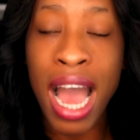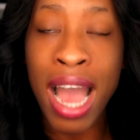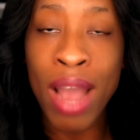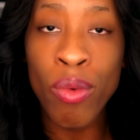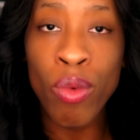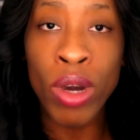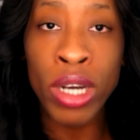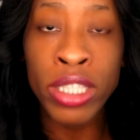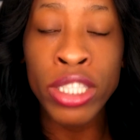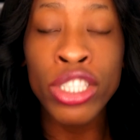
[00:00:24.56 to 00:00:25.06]

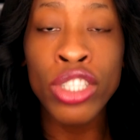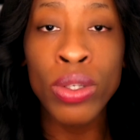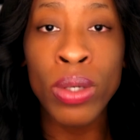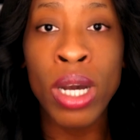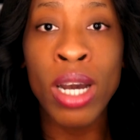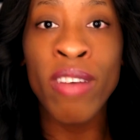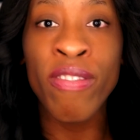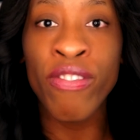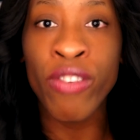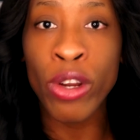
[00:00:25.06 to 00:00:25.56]
I want to do
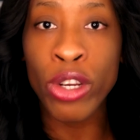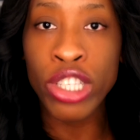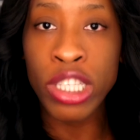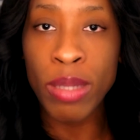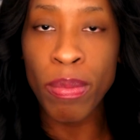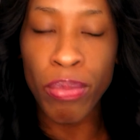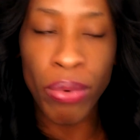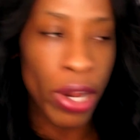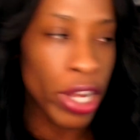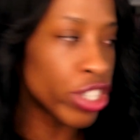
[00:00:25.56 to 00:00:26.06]
a
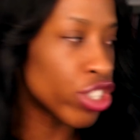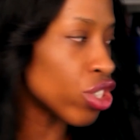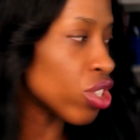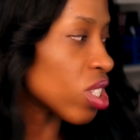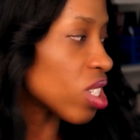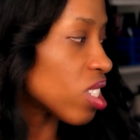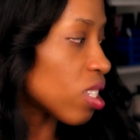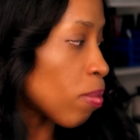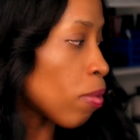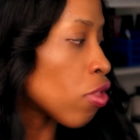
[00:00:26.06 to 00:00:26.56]
first
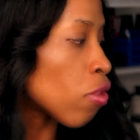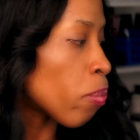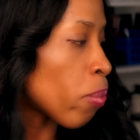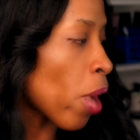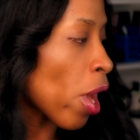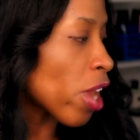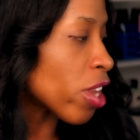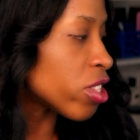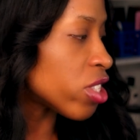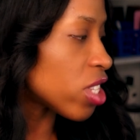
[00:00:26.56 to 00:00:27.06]
impressions on some of the
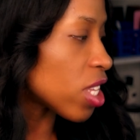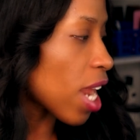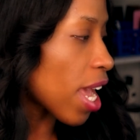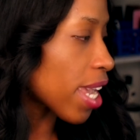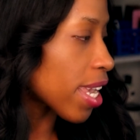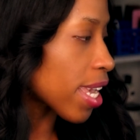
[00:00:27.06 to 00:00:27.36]
products that I